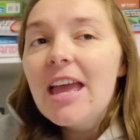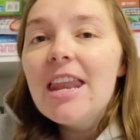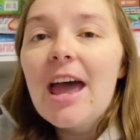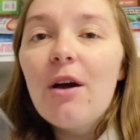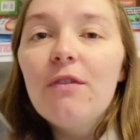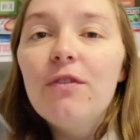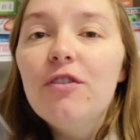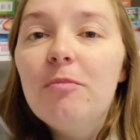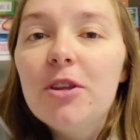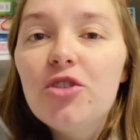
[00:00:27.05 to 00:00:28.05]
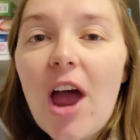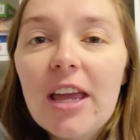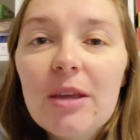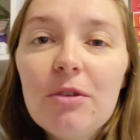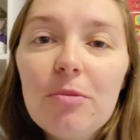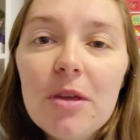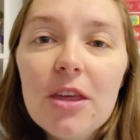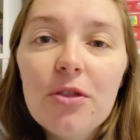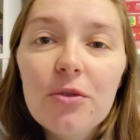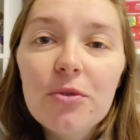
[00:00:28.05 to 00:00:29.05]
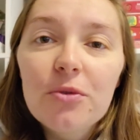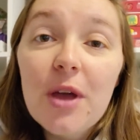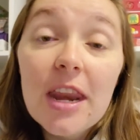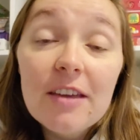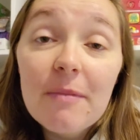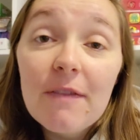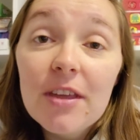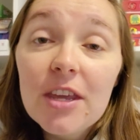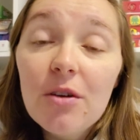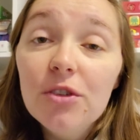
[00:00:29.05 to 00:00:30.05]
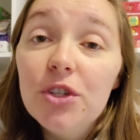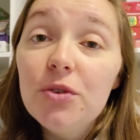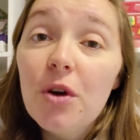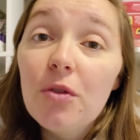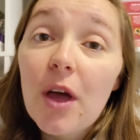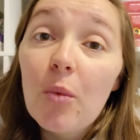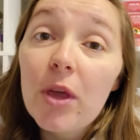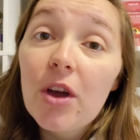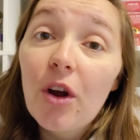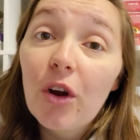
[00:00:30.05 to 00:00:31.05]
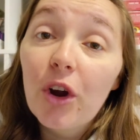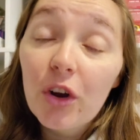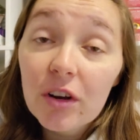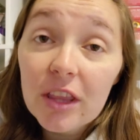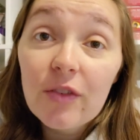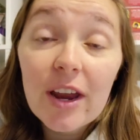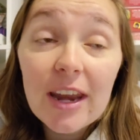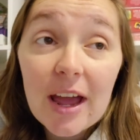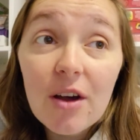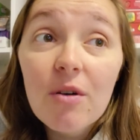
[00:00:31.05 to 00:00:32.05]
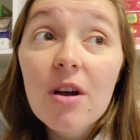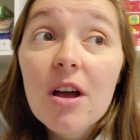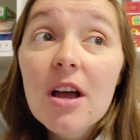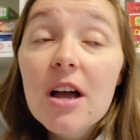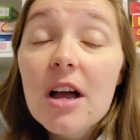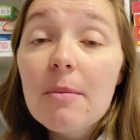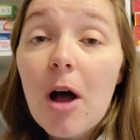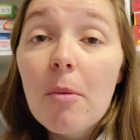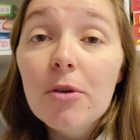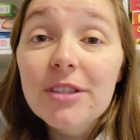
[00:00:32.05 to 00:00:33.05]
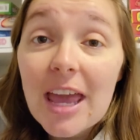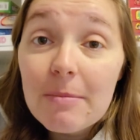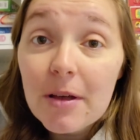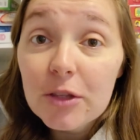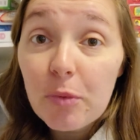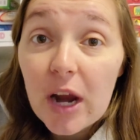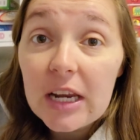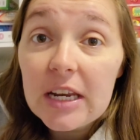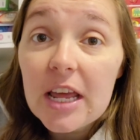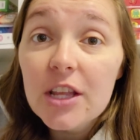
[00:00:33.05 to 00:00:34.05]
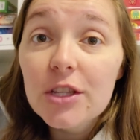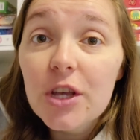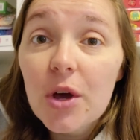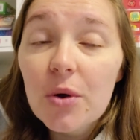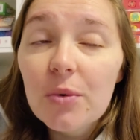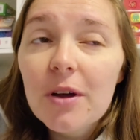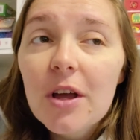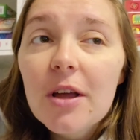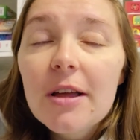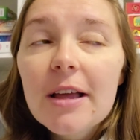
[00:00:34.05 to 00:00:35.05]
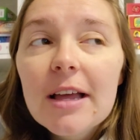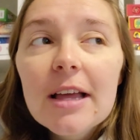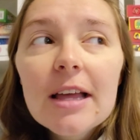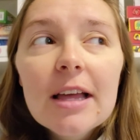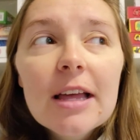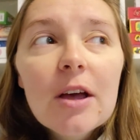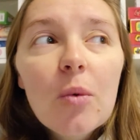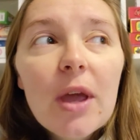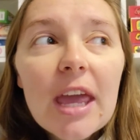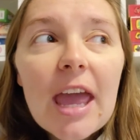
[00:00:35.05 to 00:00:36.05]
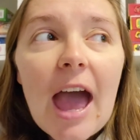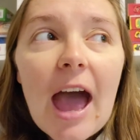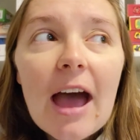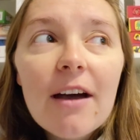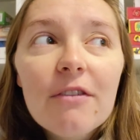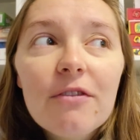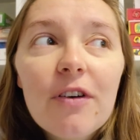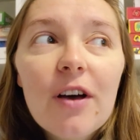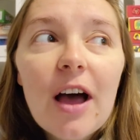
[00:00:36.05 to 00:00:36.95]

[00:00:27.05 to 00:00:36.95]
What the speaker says: Now, if you've been tracking with me through any of my videos, you know that we are currently right now almost 8 months pregnant, and so we have